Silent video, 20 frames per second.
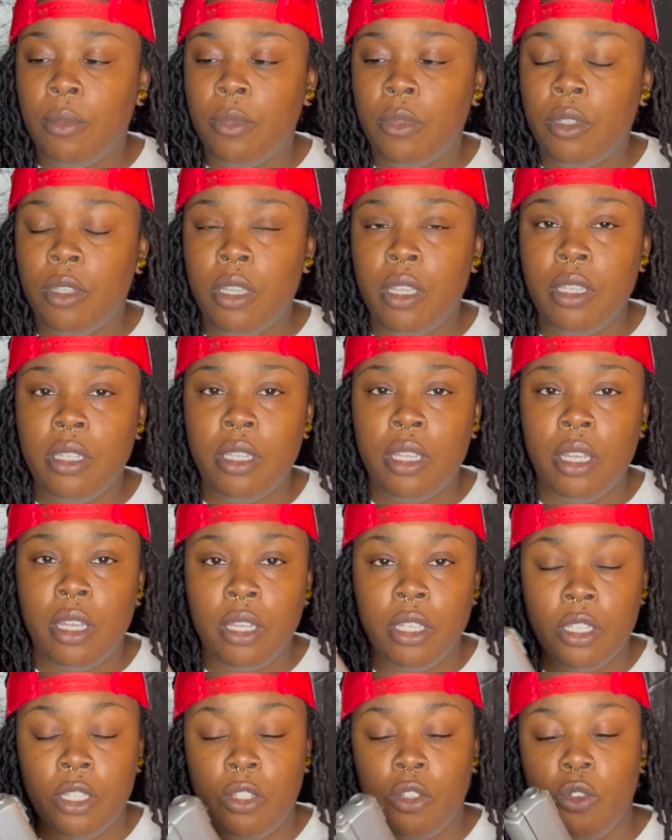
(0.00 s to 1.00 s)
It's a
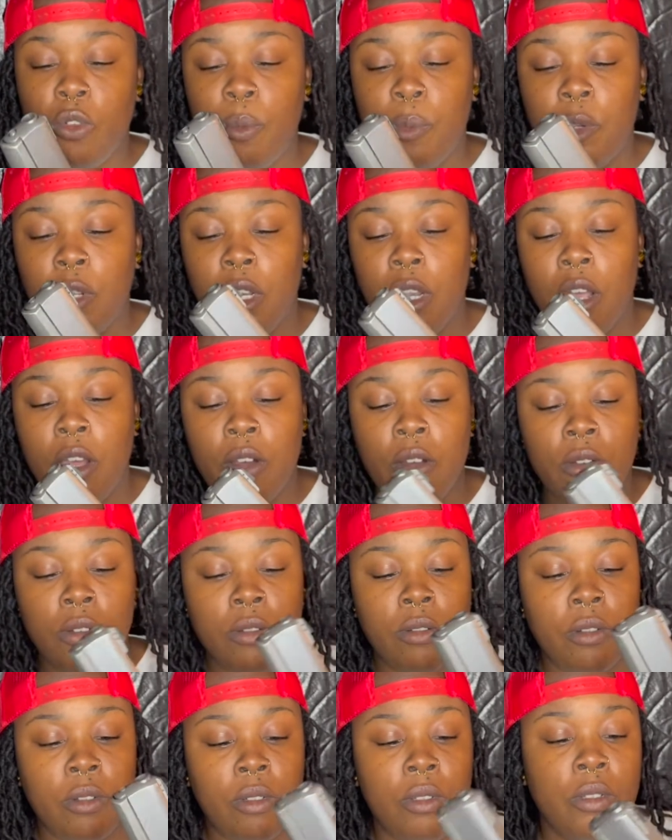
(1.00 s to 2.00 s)
super
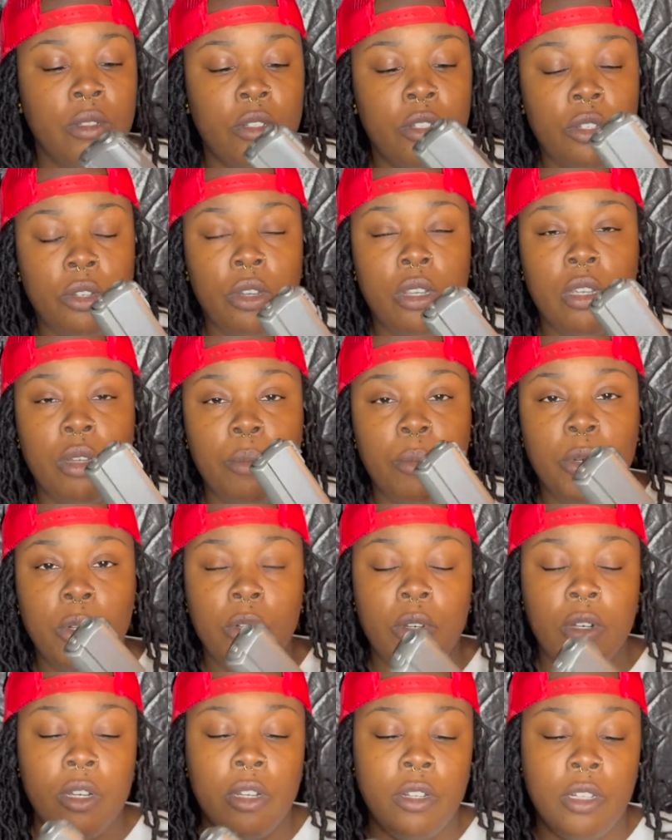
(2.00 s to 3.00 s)
long trigger pull
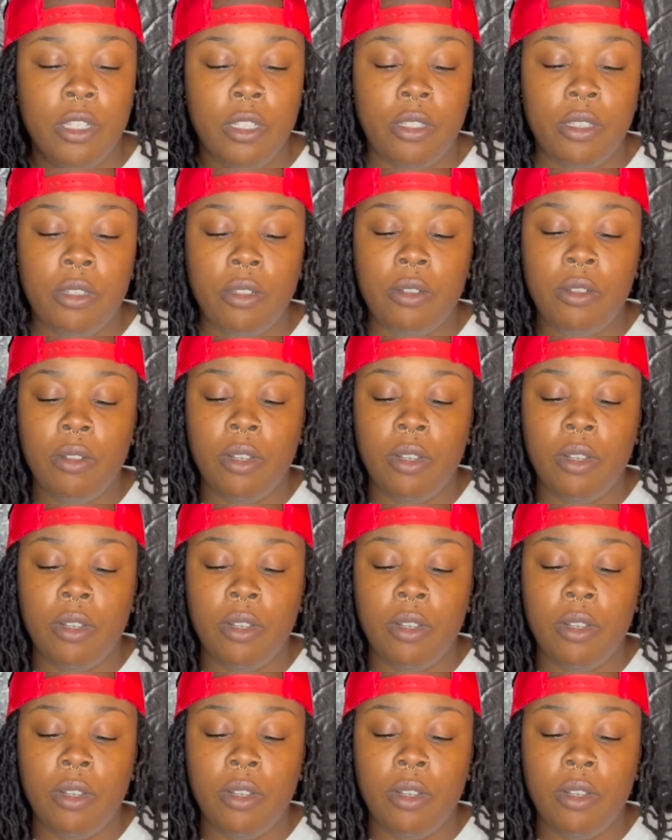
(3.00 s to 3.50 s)
on it too.